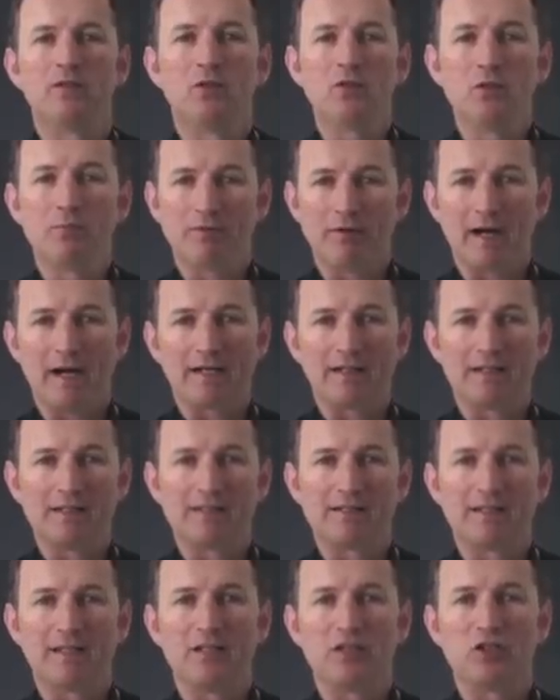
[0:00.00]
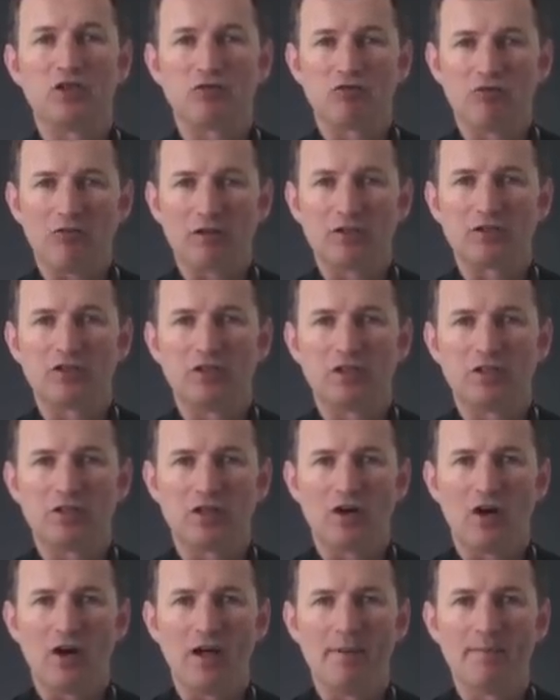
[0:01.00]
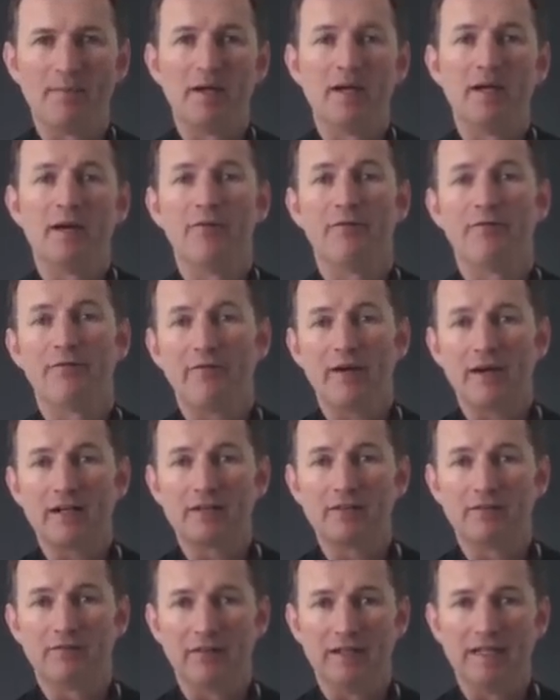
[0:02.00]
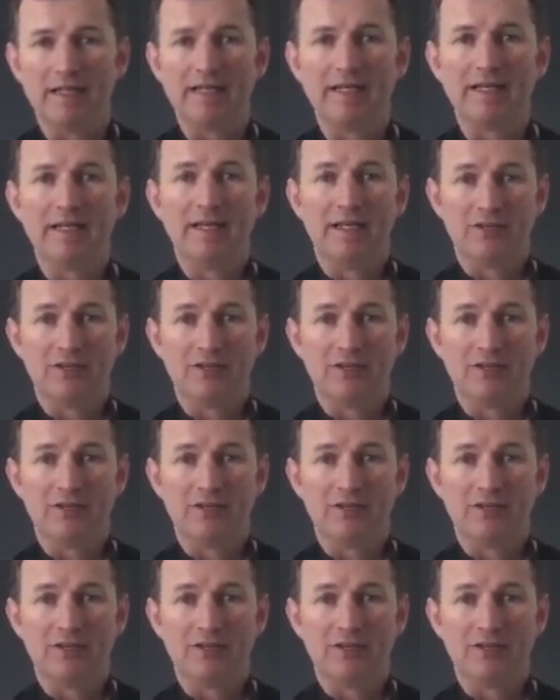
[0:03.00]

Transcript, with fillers: do practice that you structure your time effectively